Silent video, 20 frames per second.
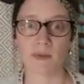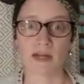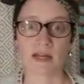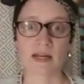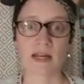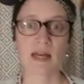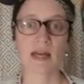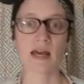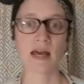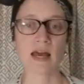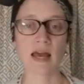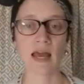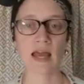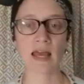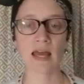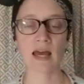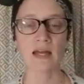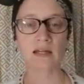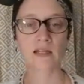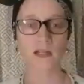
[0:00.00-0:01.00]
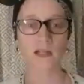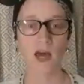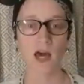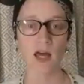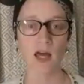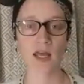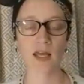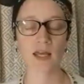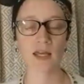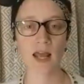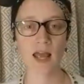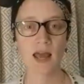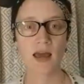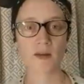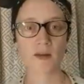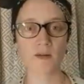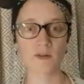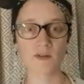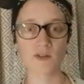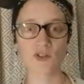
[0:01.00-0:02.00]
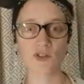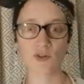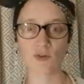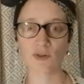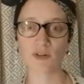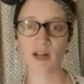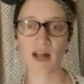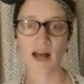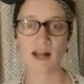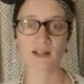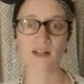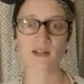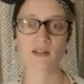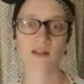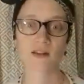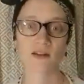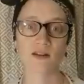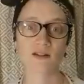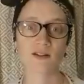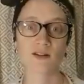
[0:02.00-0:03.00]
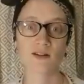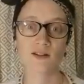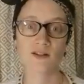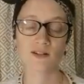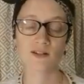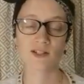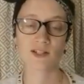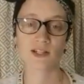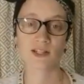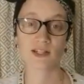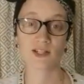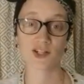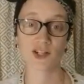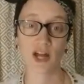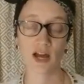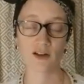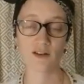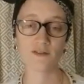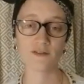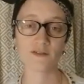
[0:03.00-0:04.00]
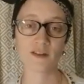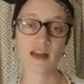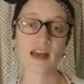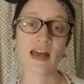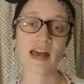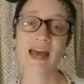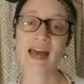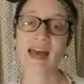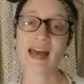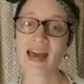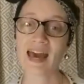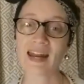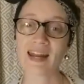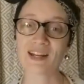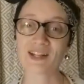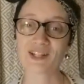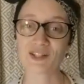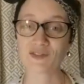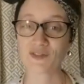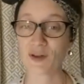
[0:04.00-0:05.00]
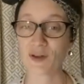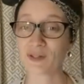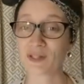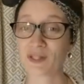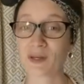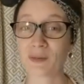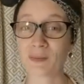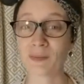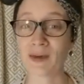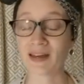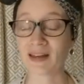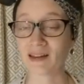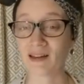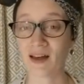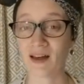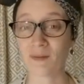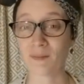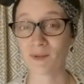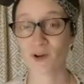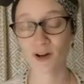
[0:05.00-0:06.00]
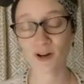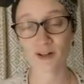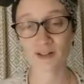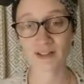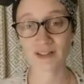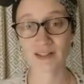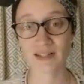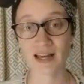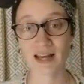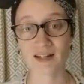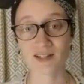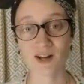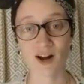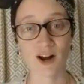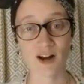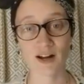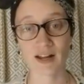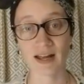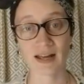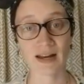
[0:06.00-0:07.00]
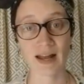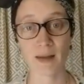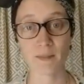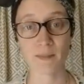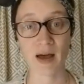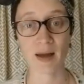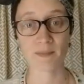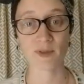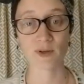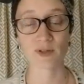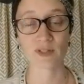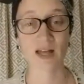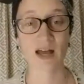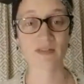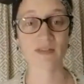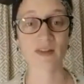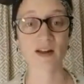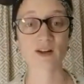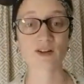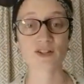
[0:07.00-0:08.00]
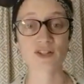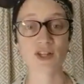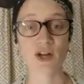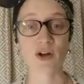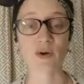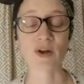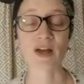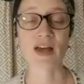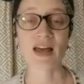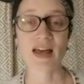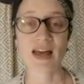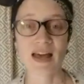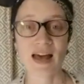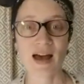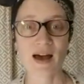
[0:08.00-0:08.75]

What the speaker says: piping and cut it and screwed it onto the shelf. And I just found some curtains at Target and popped those on there. So